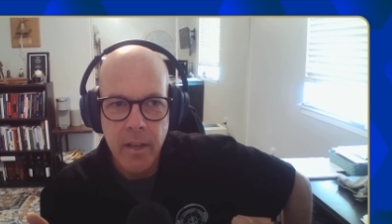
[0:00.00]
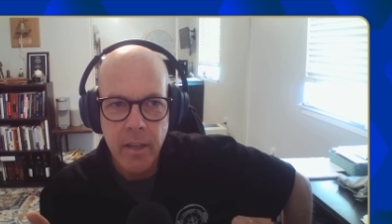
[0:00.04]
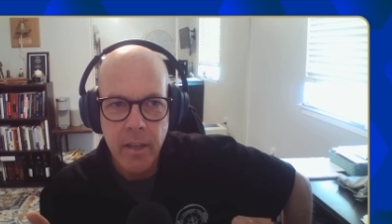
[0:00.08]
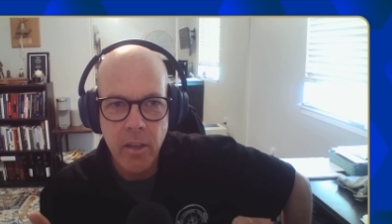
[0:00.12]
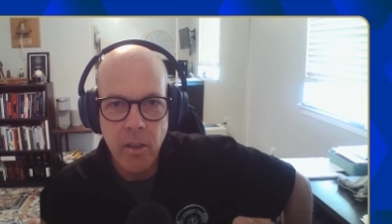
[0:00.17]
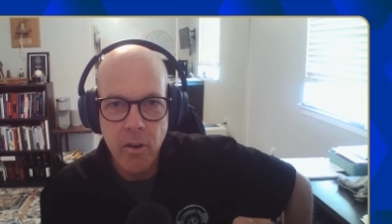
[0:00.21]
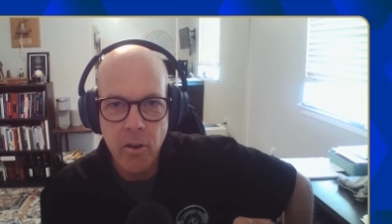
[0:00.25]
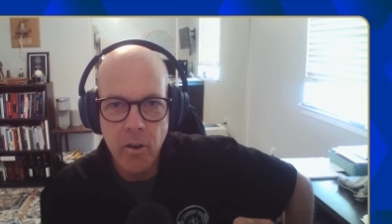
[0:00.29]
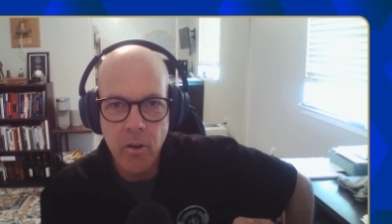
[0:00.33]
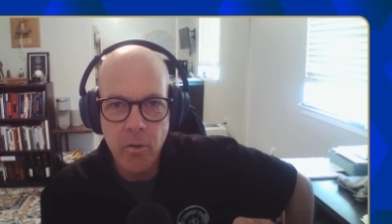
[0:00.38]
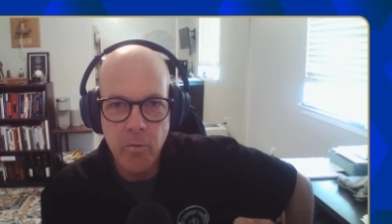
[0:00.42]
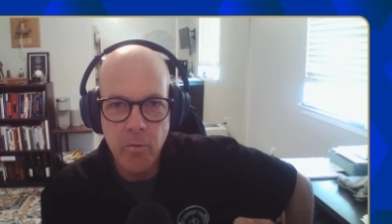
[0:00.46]

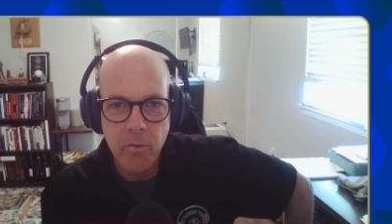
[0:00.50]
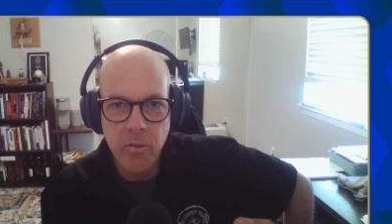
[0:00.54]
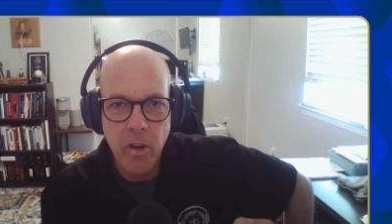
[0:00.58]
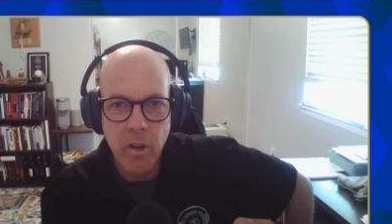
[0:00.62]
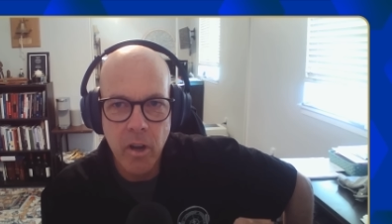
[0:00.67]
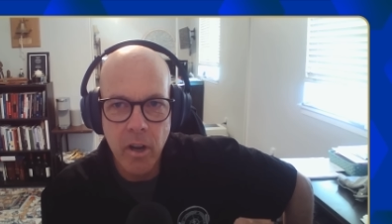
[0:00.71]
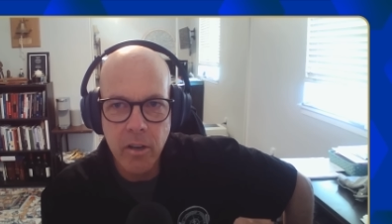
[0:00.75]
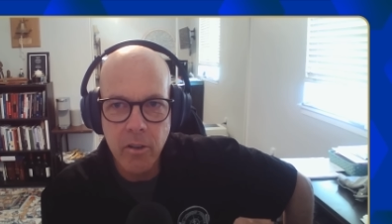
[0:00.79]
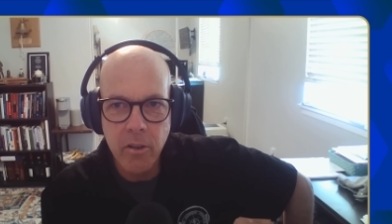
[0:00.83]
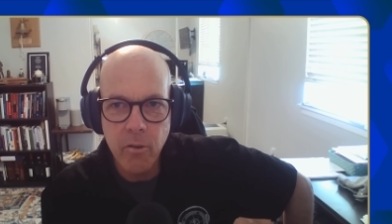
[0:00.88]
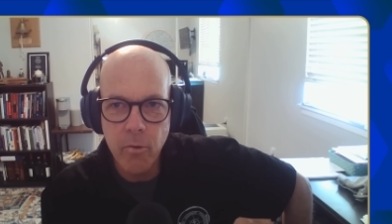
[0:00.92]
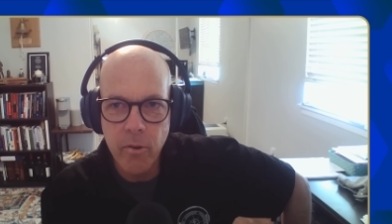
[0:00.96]
you know,
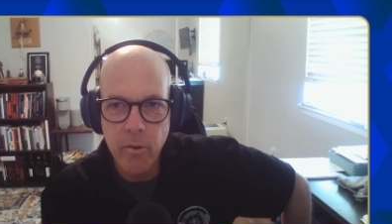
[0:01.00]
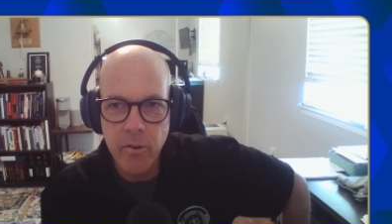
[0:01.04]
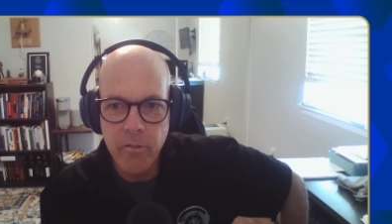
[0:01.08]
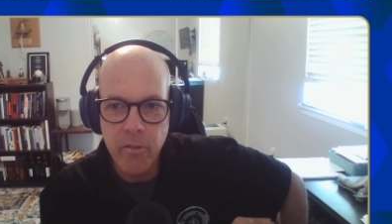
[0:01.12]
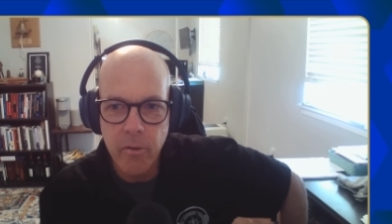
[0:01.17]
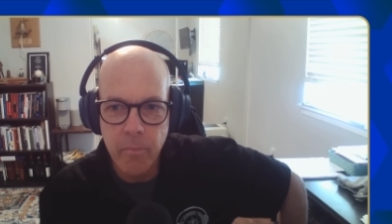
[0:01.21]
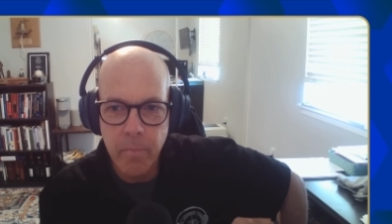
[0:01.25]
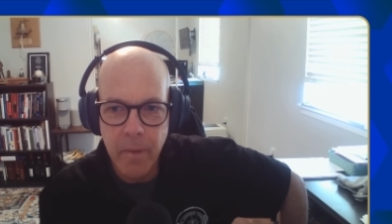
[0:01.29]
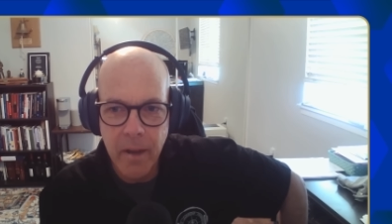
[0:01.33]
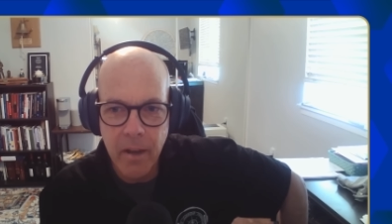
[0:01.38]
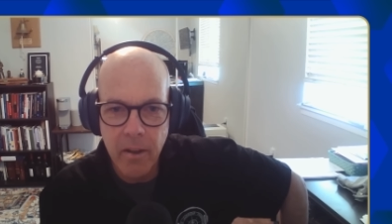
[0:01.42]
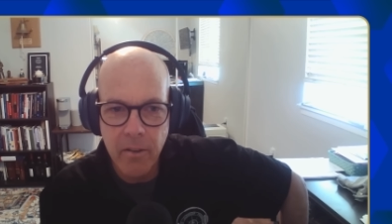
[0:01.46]
talk to us
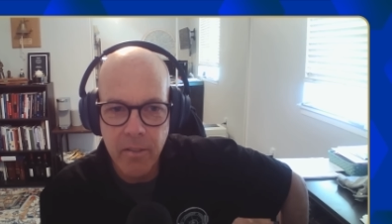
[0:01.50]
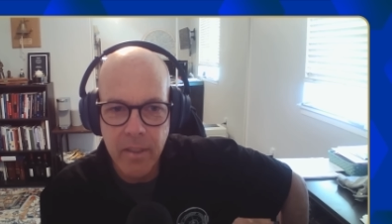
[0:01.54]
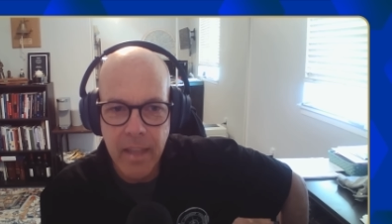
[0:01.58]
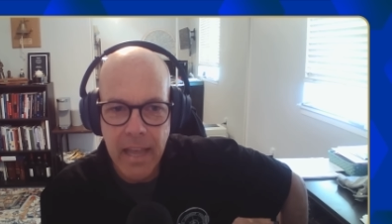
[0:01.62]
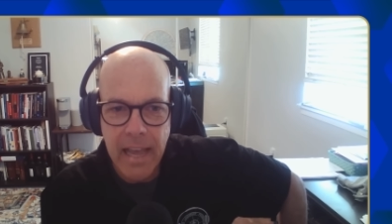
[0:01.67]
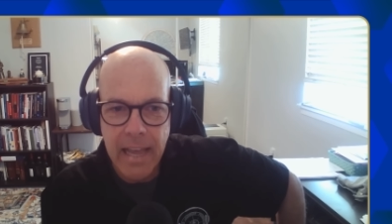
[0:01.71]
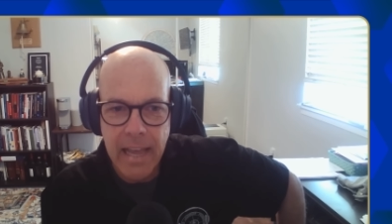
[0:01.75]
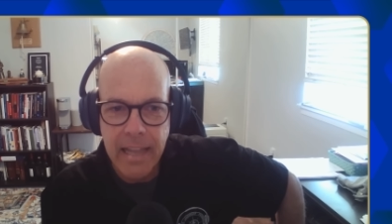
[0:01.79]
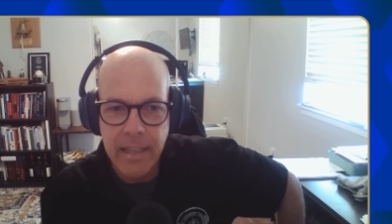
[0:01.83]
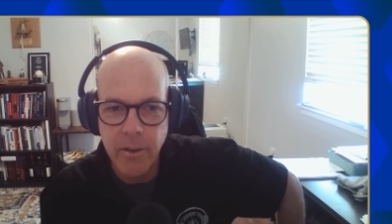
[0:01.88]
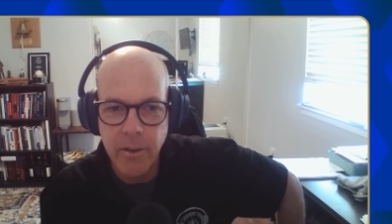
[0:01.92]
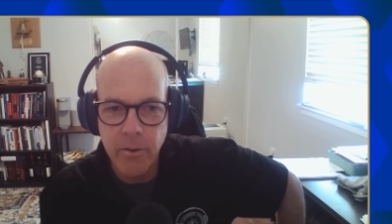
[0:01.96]
about
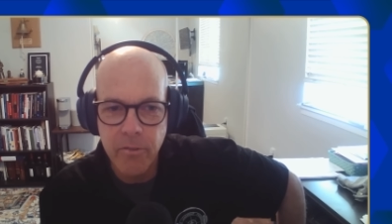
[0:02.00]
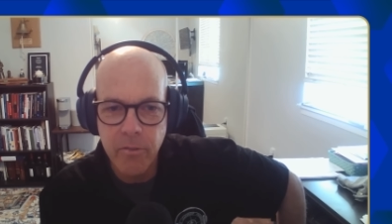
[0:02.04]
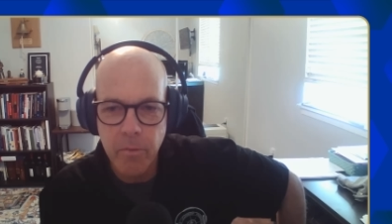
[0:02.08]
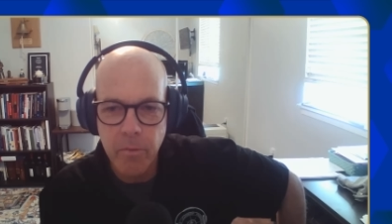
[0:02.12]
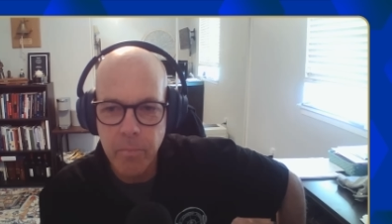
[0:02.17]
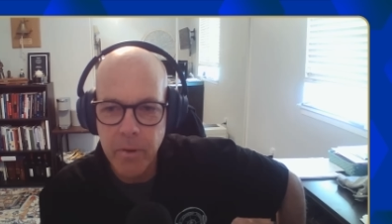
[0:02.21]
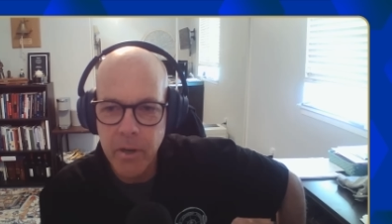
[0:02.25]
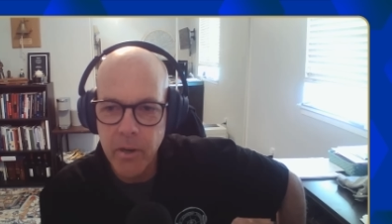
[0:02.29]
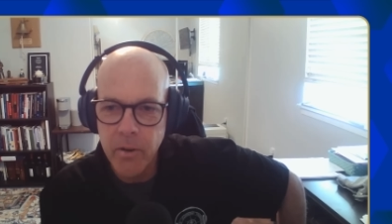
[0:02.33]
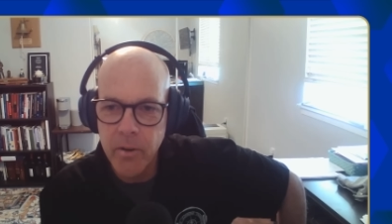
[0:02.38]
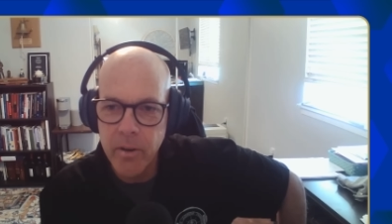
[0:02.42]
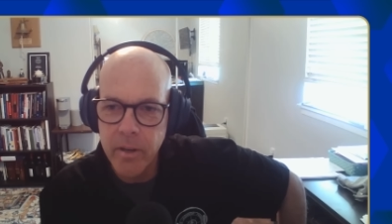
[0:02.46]
that. There is a
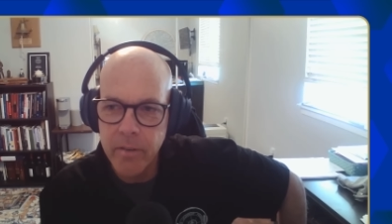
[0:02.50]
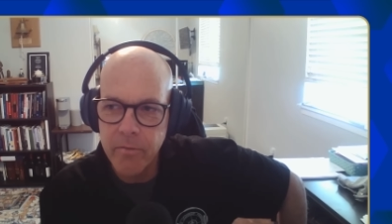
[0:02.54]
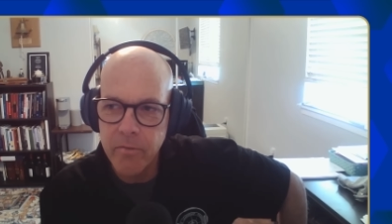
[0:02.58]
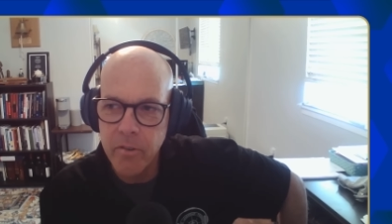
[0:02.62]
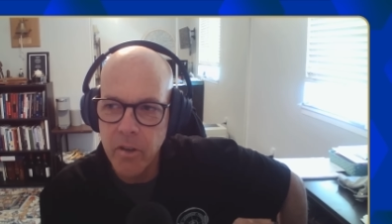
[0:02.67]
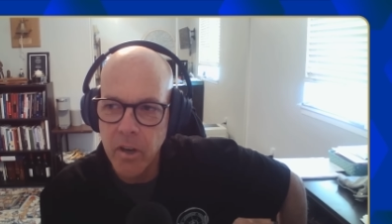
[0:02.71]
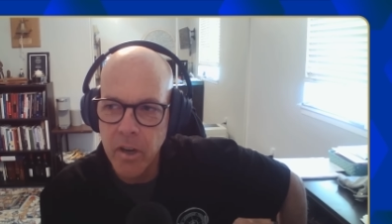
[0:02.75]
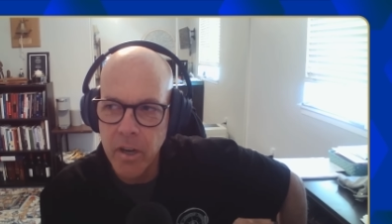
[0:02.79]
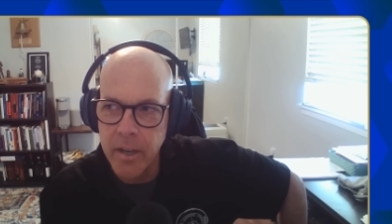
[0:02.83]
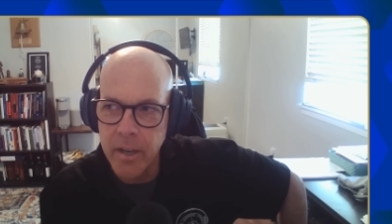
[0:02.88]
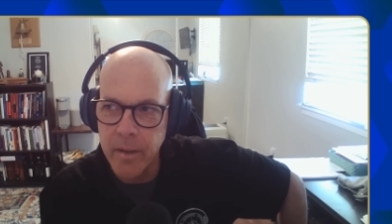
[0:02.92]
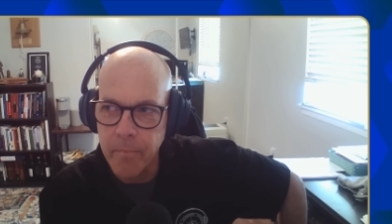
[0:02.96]
period of
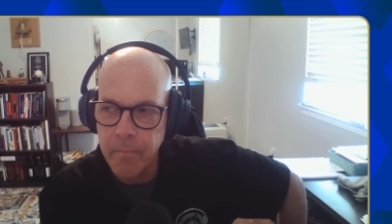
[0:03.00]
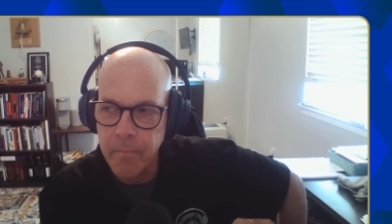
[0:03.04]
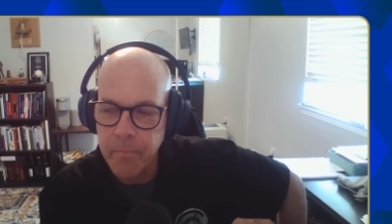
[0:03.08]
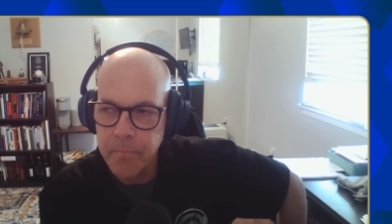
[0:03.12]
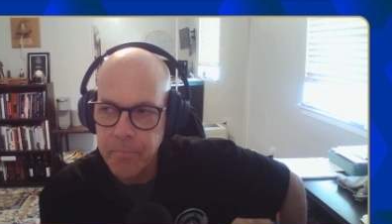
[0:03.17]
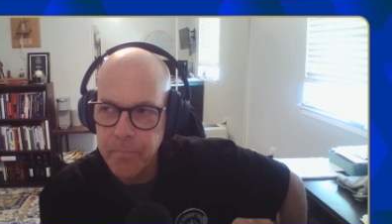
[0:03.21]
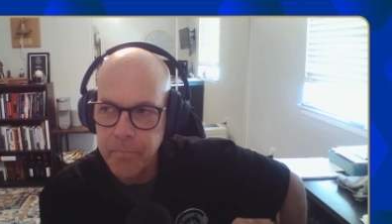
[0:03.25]
time